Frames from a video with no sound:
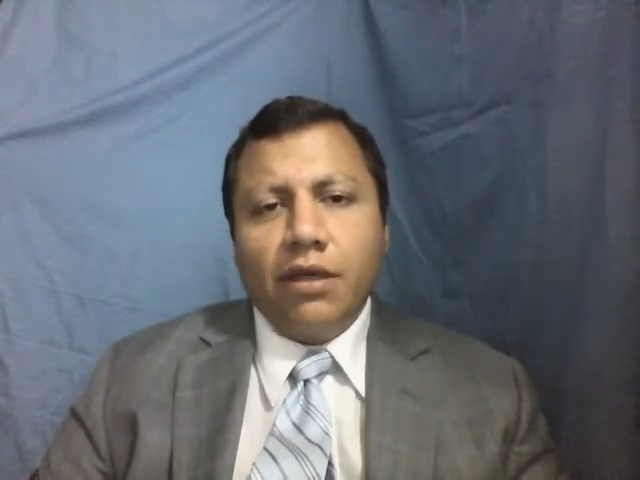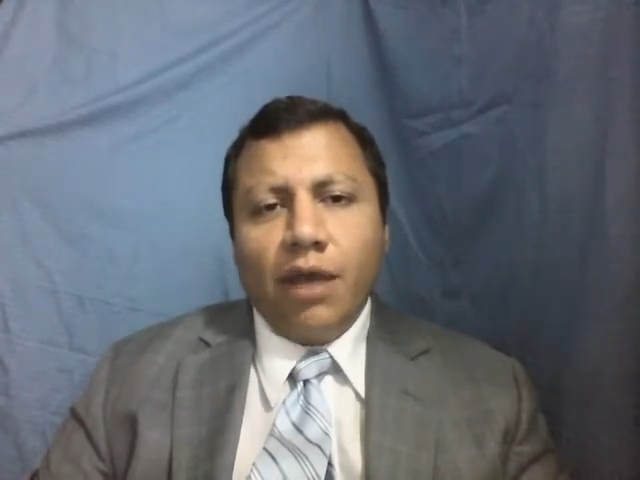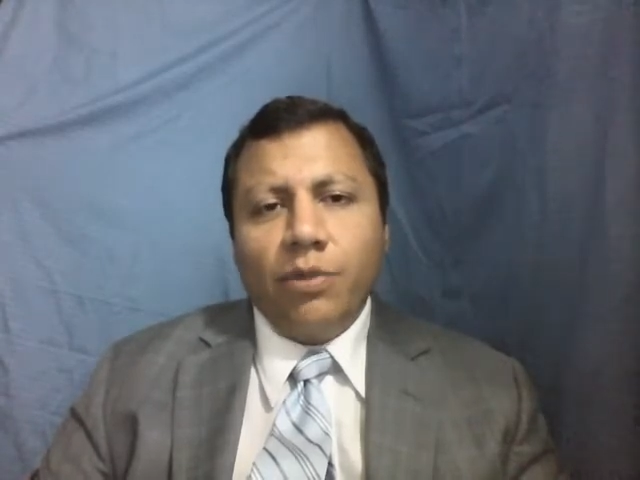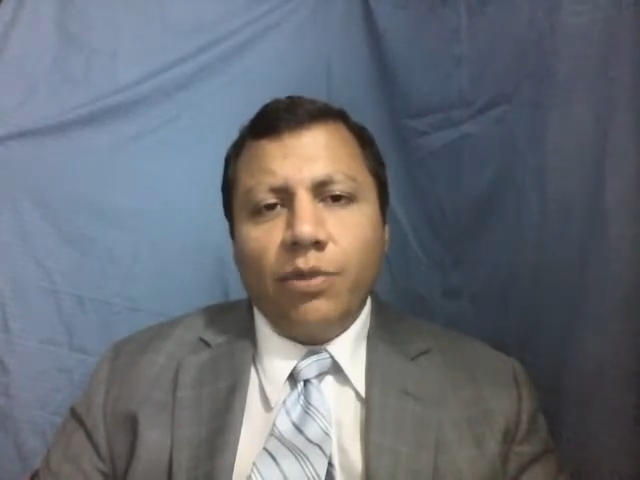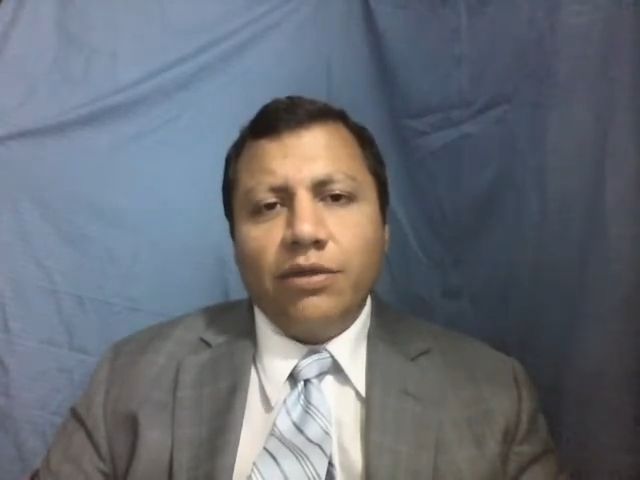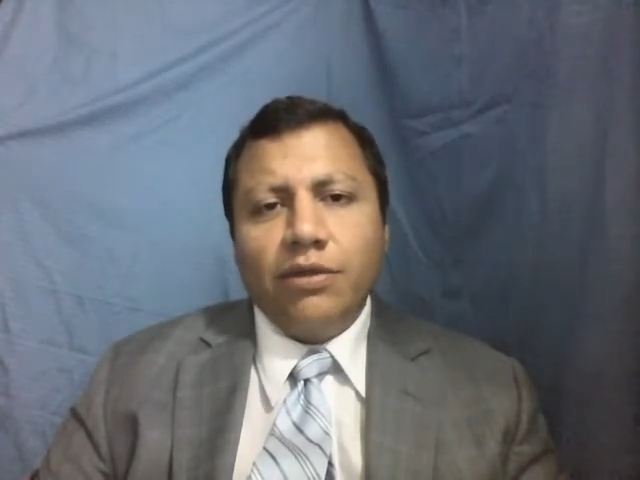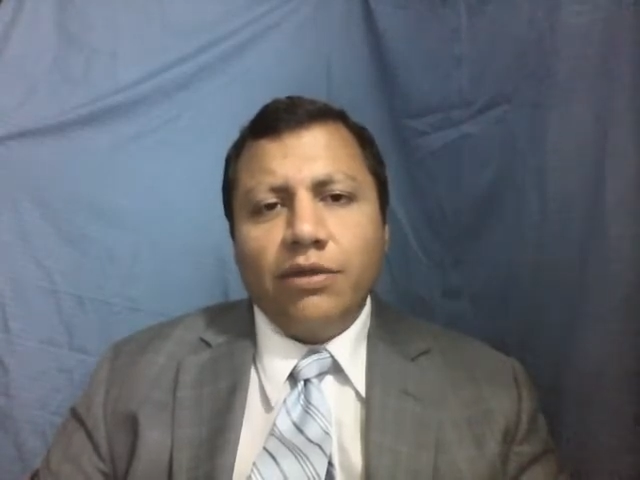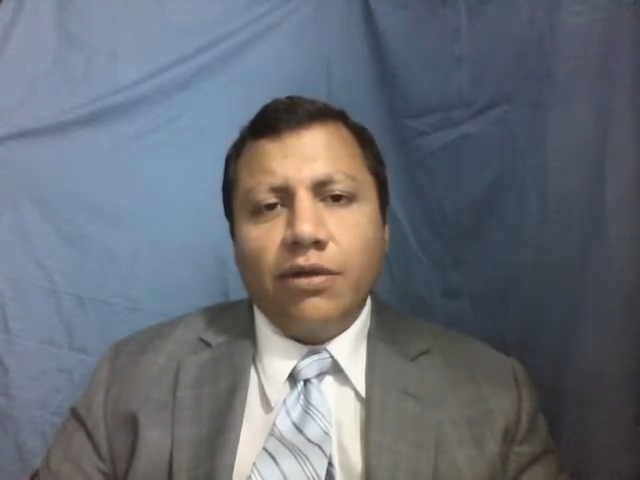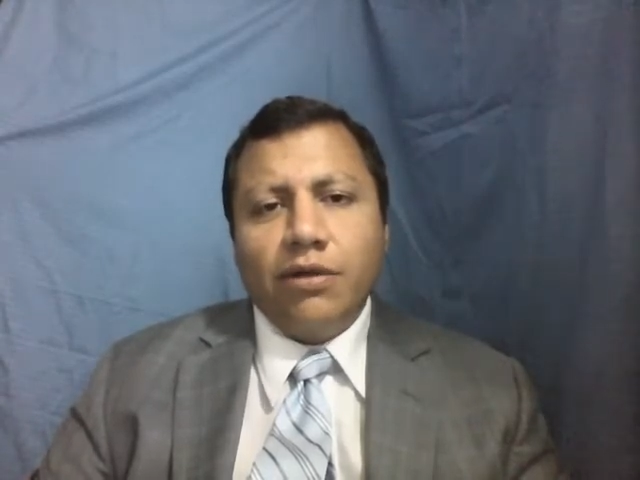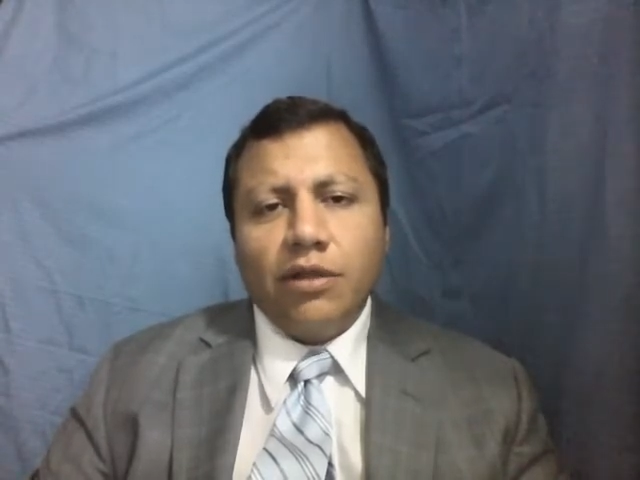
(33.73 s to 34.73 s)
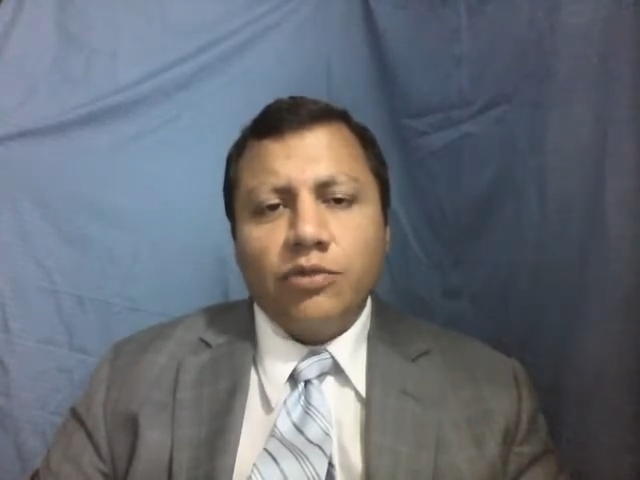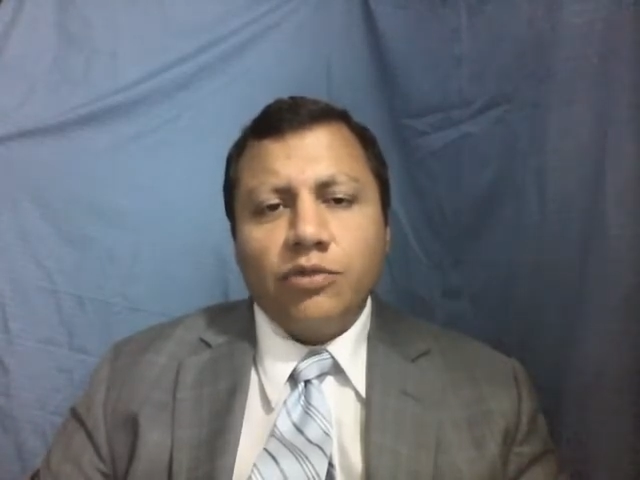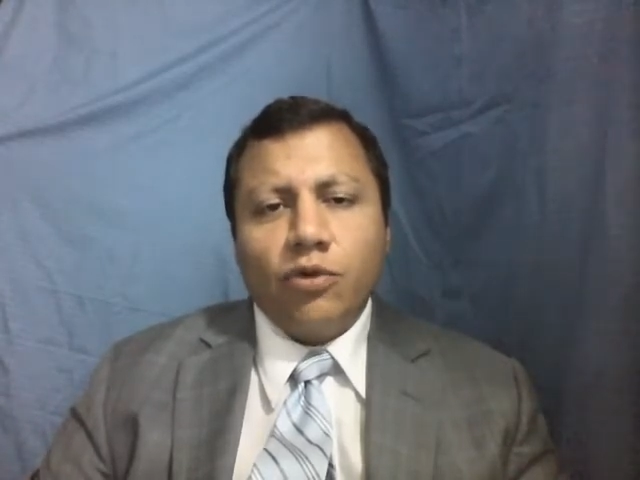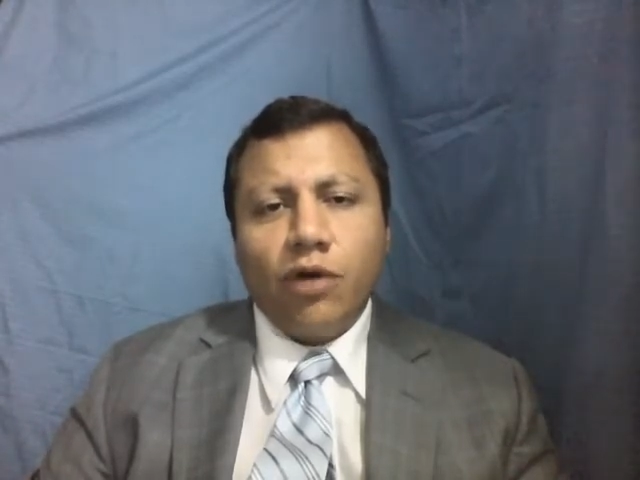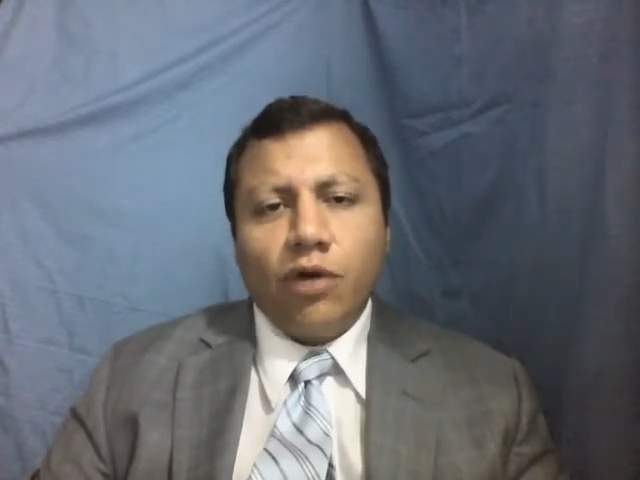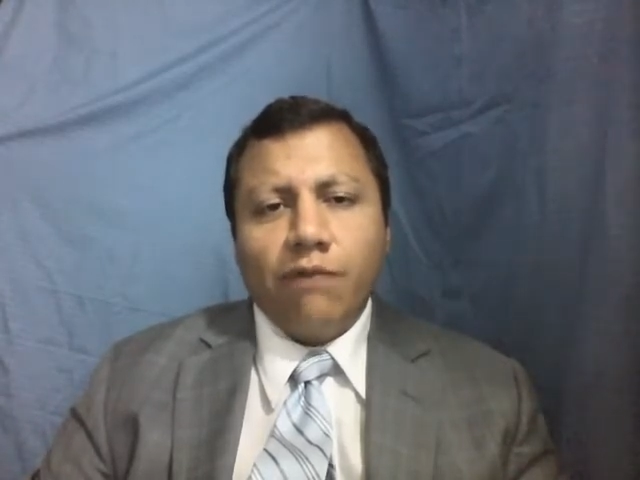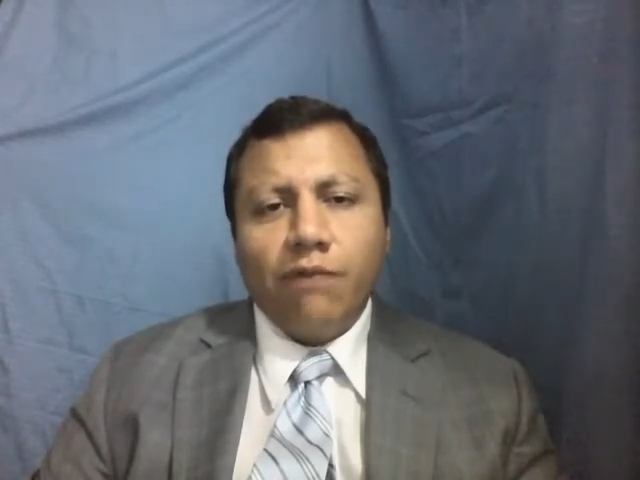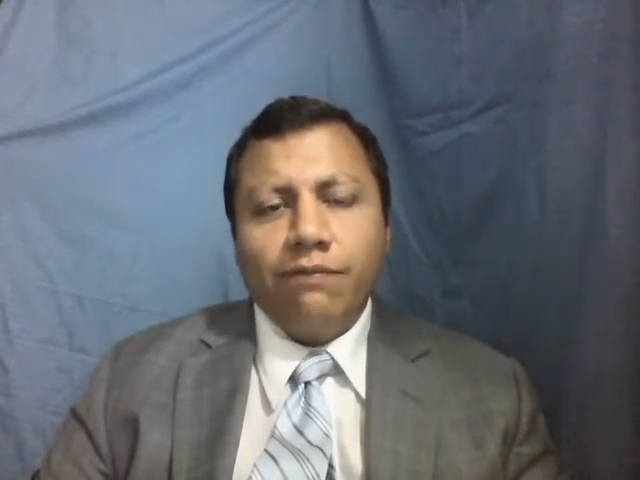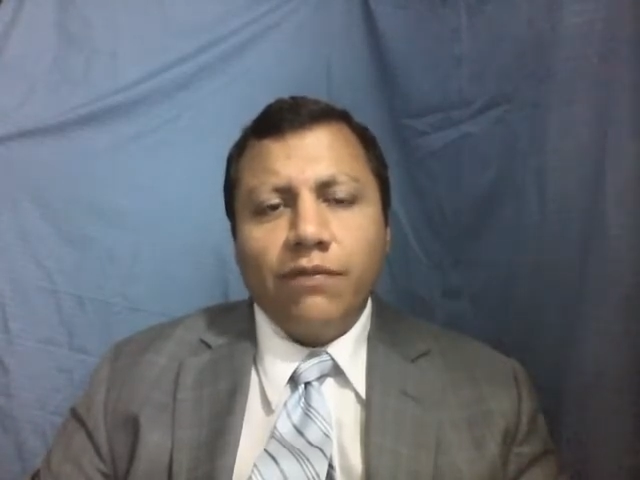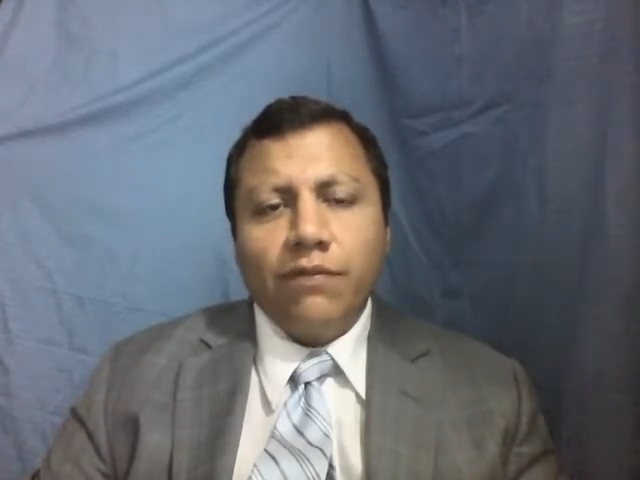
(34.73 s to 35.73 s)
happened in the Hernandez program